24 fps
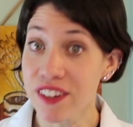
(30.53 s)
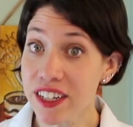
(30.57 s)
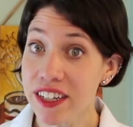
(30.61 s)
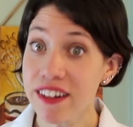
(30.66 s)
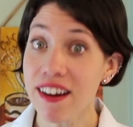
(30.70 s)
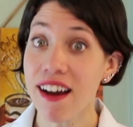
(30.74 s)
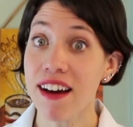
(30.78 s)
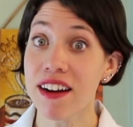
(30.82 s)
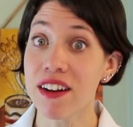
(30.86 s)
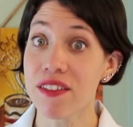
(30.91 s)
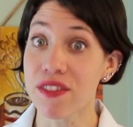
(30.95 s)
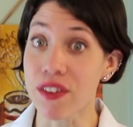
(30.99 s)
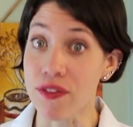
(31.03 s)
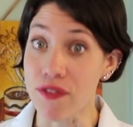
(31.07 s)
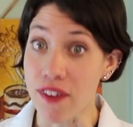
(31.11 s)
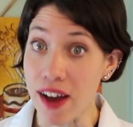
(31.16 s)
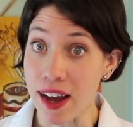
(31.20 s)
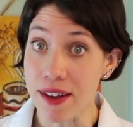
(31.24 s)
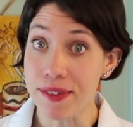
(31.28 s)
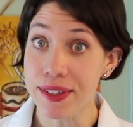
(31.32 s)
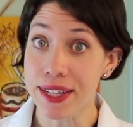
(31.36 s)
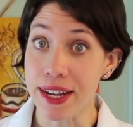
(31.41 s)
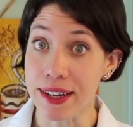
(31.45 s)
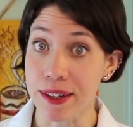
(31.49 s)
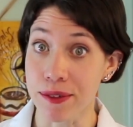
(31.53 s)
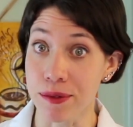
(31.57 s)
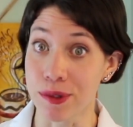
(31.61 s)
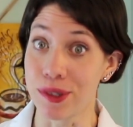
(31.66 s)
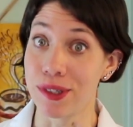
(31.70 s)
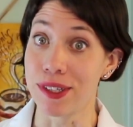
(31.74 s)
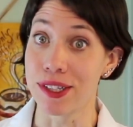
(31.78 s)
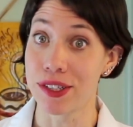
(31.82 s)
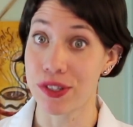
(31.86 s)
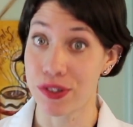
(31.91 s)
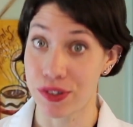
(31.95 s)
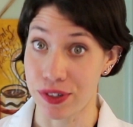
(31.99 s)
figure out if the 5-second
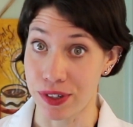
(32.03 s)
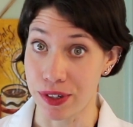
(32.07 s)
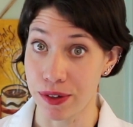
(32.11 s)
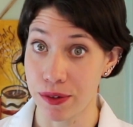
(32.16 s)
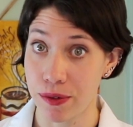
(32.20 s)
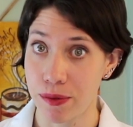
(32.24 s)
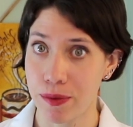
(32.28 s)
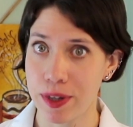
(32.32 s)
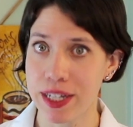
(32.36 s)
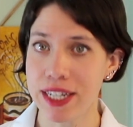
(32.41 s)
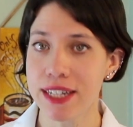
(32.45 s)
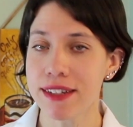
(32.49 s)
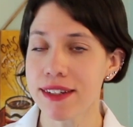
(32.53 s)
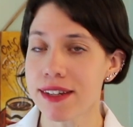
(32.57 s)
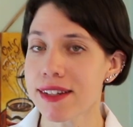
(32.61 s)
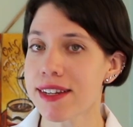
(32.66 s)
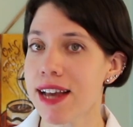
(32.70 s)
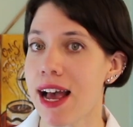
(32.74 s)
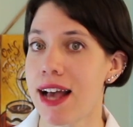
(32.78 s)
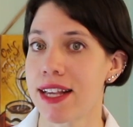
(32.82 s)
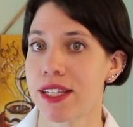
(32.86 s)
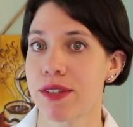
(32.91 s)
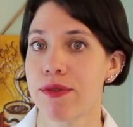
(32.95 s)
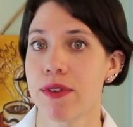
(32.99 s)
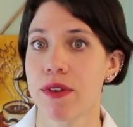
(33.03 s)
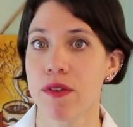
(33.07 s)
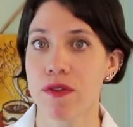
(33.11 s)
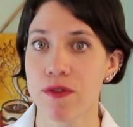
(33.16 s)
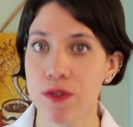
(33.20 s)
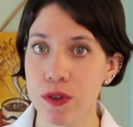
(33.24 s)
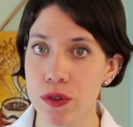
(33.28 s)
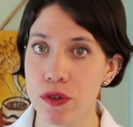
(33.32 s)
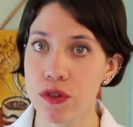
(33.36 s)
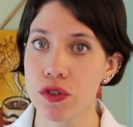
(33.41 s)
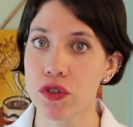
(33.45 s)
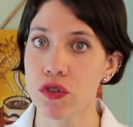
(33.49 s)
rule is true, we need to test whether
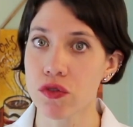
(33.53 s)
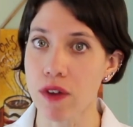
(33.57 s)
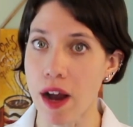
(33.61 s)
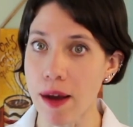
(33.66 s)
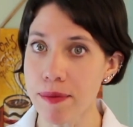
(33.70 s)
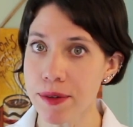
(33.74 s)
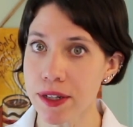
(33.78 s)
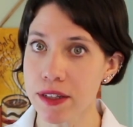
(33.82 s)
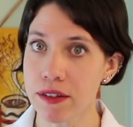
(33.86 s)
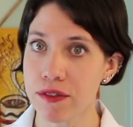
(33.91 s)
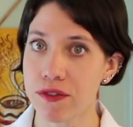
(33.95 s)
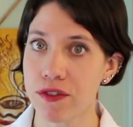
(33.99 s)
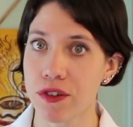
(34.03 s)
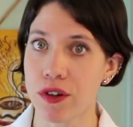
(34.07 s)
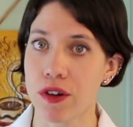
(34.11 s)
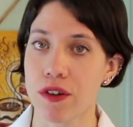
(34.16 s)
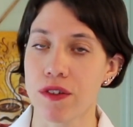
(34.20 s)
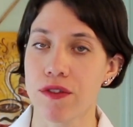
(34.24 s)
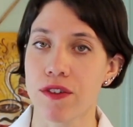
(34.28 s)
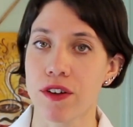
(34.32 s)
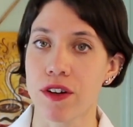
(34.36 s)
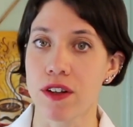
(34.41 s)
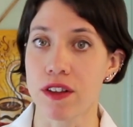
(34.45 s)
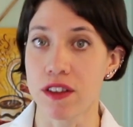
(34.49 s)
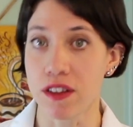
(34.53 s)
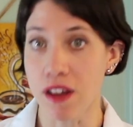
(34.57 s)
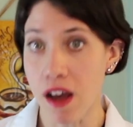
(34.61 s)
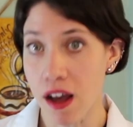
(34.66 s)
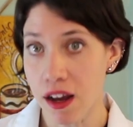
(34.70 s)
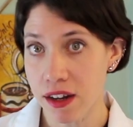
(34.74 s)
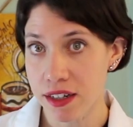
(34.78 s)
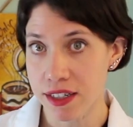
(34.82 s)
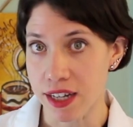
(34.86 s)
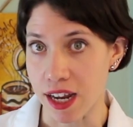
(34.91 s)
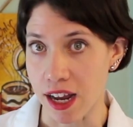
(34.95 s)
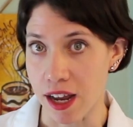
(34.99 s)
food dropped on the floor for a
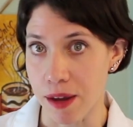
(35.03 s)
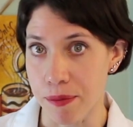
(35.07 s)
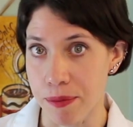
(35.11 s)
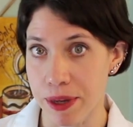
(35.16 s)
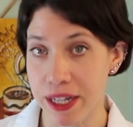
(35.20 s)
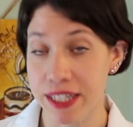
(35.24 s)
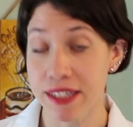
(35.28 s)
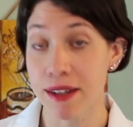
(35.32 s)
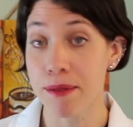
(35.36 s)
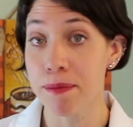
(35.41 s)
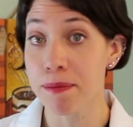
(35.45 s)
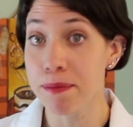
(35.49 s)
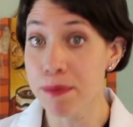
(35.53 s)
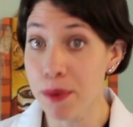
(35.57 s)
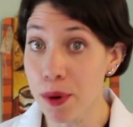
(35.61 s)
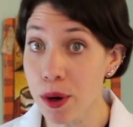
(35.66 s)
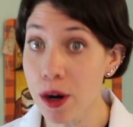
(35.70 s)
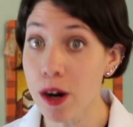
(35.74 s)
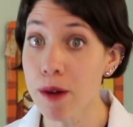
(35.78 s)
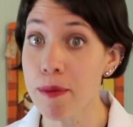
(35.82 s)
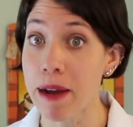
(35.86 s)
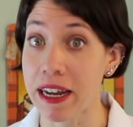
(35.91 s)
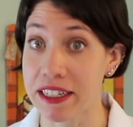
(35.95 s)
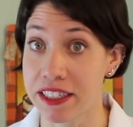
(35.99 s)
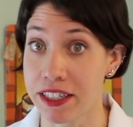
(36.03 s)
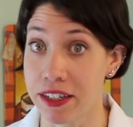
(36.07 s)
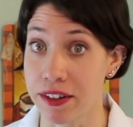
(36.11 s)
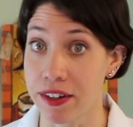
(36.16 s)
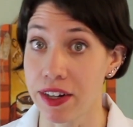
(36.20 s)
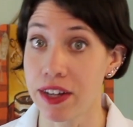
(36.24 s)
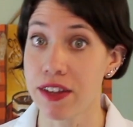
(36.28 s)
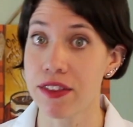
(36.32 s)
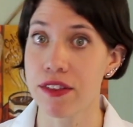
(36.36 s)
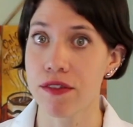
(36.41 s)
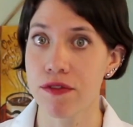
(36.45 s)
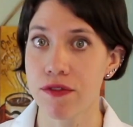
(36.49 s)
long time picks up more
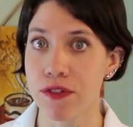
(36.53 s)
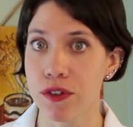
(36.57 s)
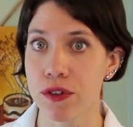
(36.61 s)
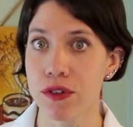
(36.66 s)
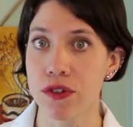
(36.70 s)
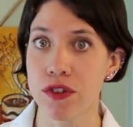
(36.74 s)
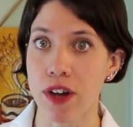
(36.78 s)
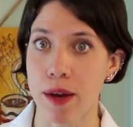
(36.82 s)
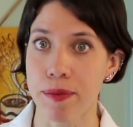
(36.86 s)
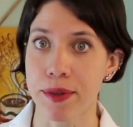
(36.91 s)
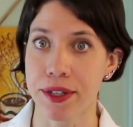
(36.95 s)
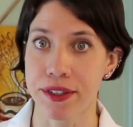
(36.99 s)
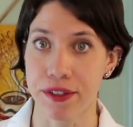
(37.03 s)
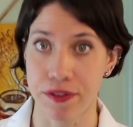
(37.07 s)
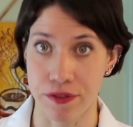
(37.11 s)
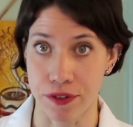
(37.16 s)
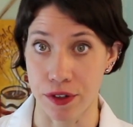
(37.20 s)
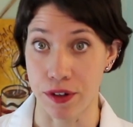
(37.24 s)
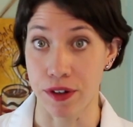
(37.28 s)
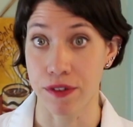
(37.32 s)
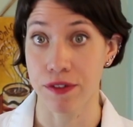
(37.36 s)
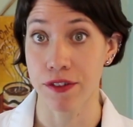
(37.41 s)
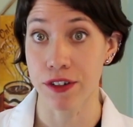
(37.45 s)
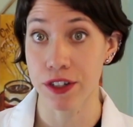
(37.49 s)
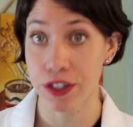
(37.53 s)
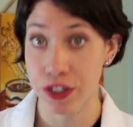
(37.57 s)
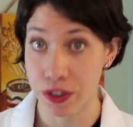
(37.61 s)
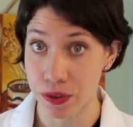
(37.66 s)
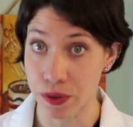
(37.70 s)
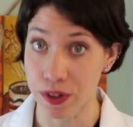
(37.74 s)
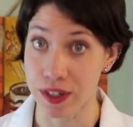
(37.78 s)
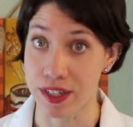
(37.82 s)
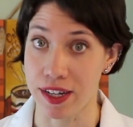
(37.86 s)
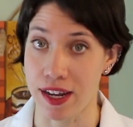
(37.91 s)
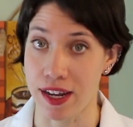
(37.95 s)
bacteria than food dropped on the floor for a short